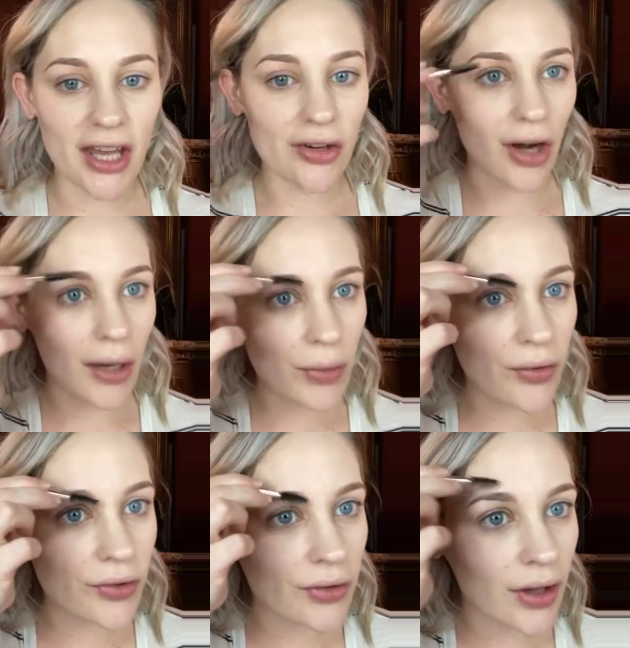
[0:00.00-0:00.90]
Your
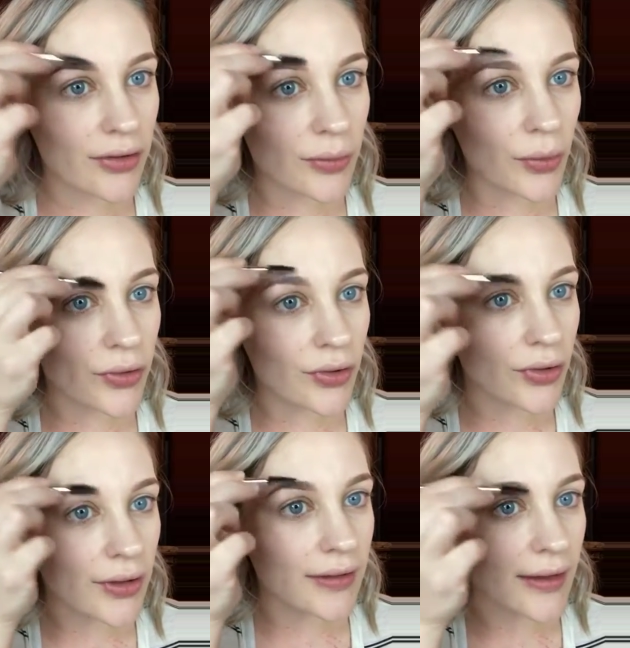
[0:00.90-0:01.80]
eyebrows are not supposed to
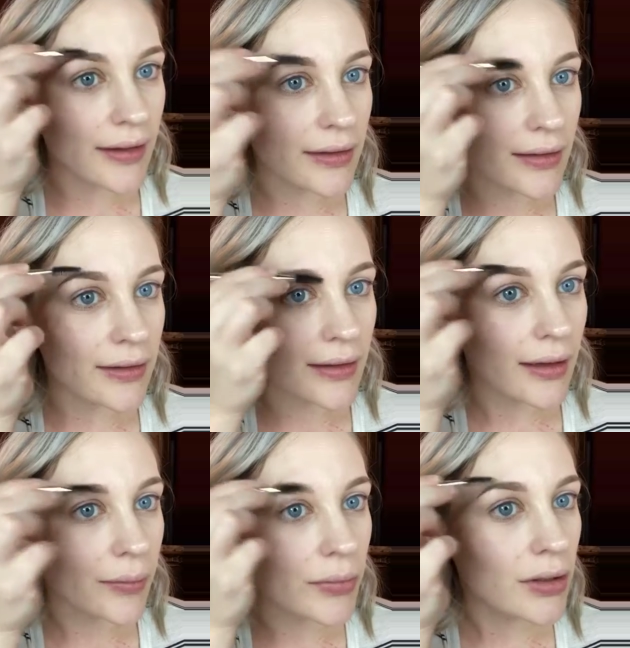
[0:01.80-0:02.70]
look exactly the
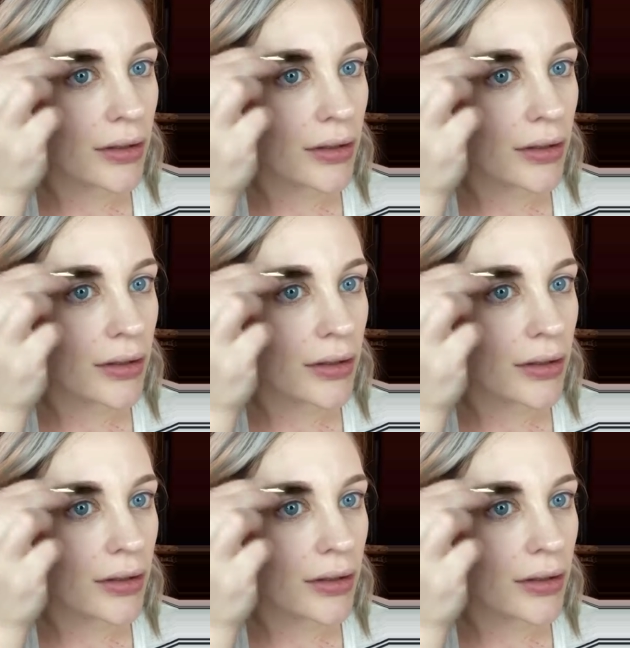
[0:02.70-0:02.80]
same.